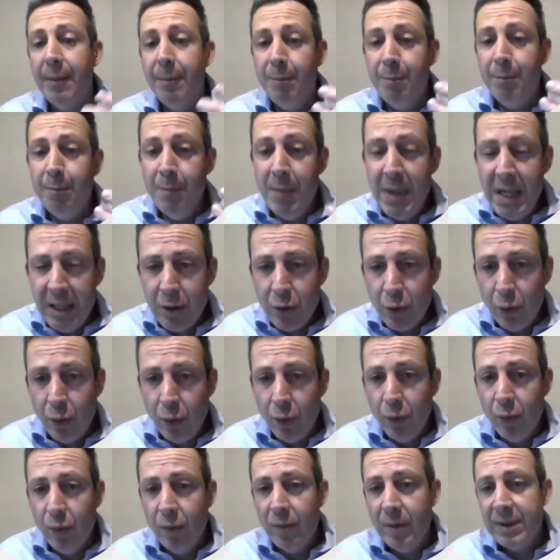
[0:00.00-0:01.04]

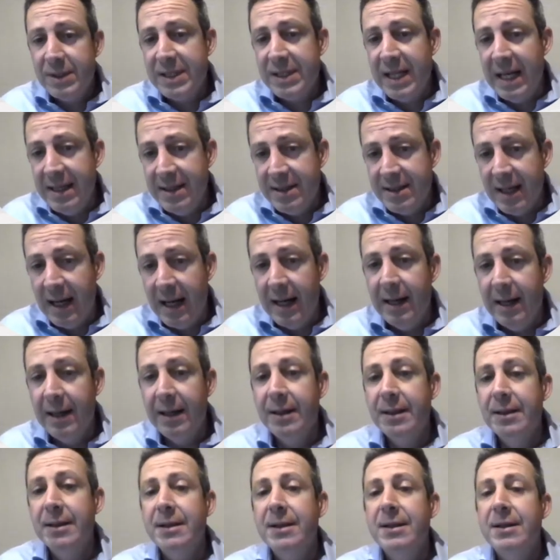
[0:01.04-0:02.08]
medical centre,
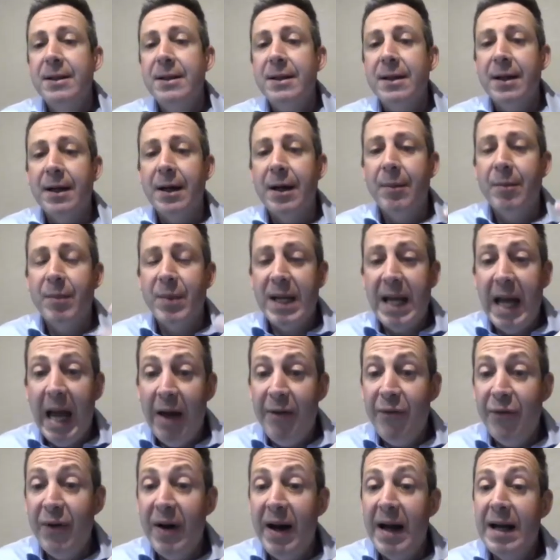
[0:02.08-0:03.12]

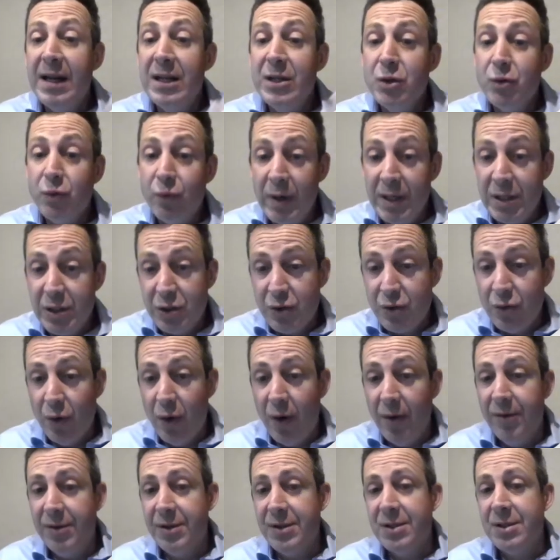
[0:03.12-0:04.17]
cafes,
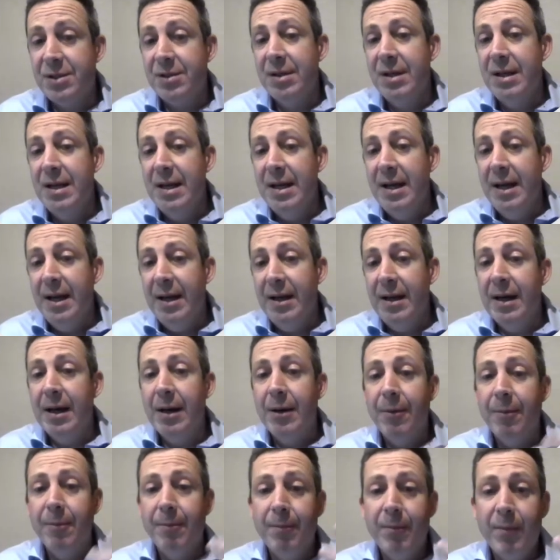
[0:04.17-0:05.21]
restaurants,
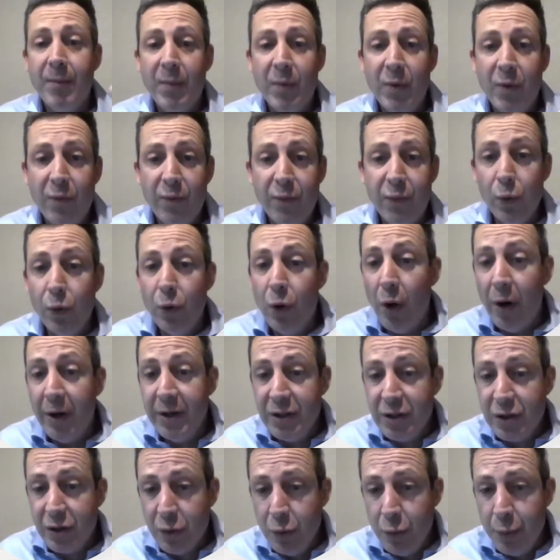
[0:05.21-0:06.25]
full-line
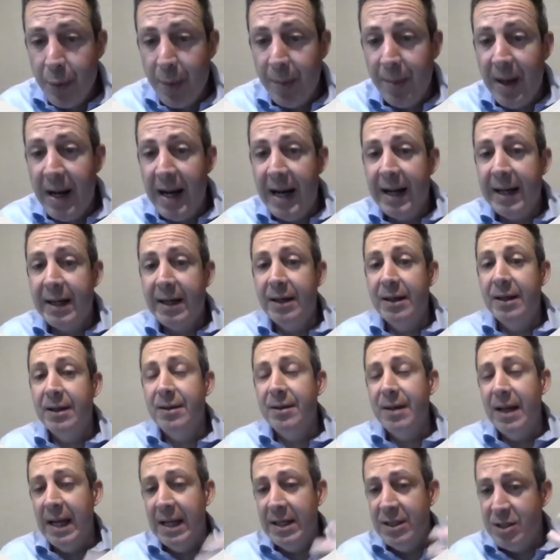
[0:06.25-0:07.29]
supermarket
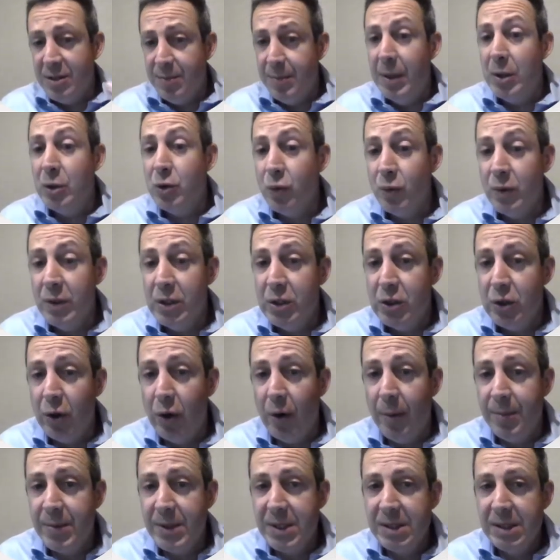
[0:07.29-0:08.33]
and specialty
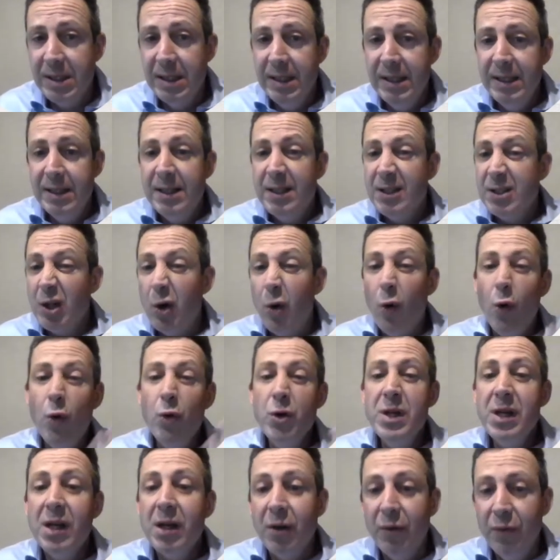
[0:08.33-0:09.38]
shops. So all
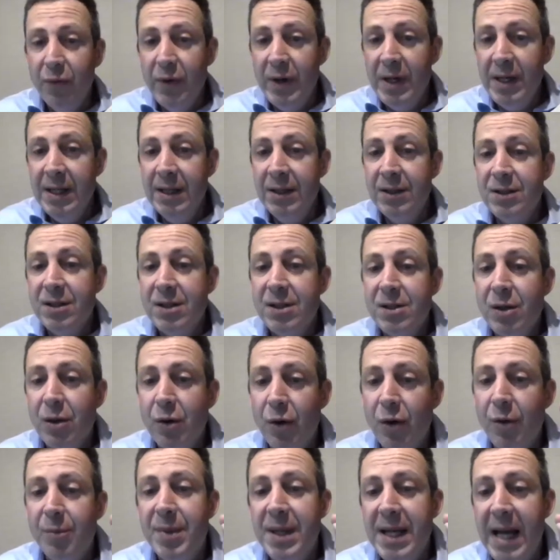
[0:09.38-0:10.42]
your conveniences are going
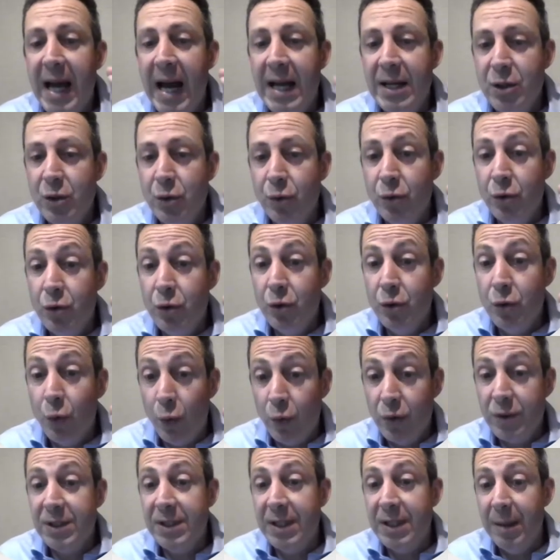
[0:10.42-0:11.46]
to be at your
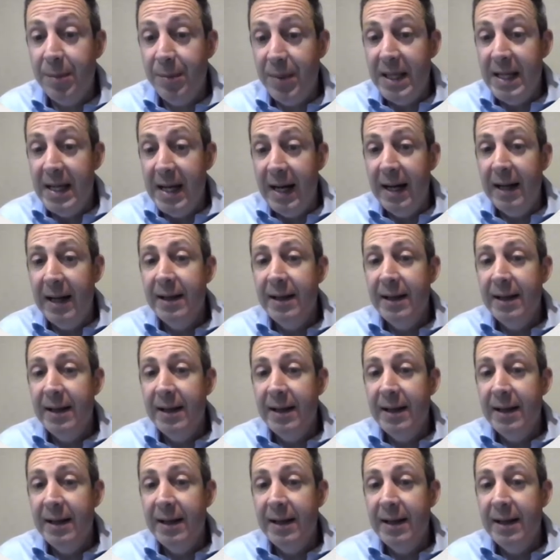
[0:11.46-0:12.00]
doorstep here,